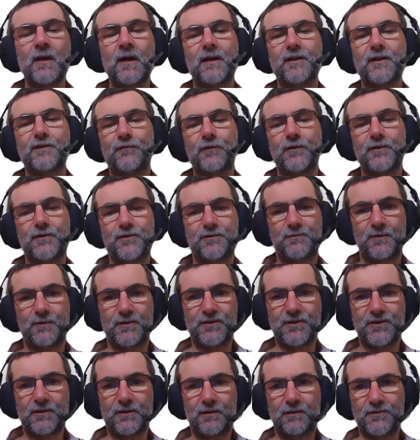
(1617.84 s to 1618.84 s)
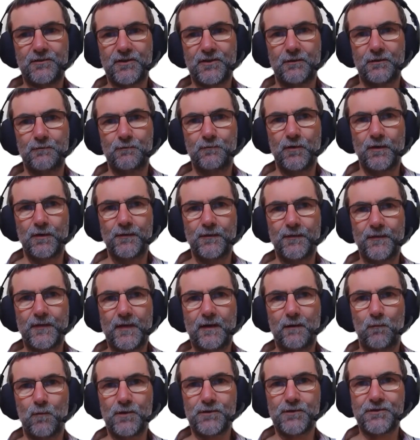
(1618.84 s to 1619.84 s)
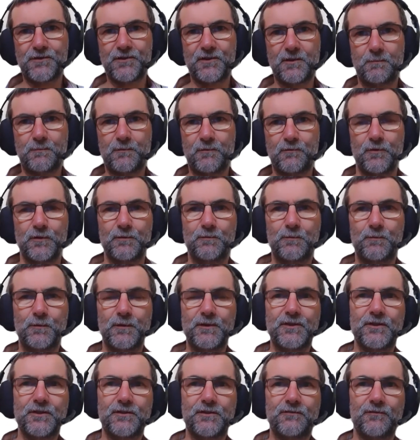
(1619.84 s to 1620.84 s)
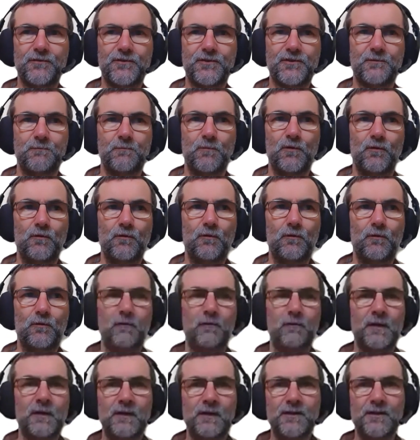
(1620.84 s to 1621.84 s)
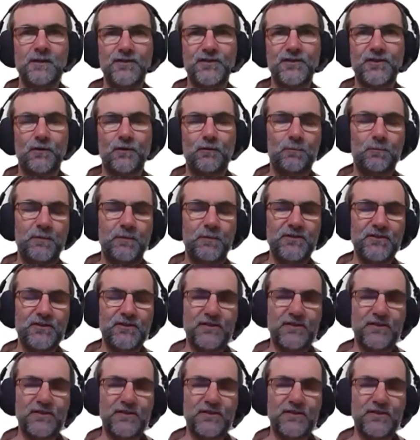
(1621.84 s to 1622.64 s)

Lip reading: And it's funny as well, because I also run a WhatsApp group, which is for small sole business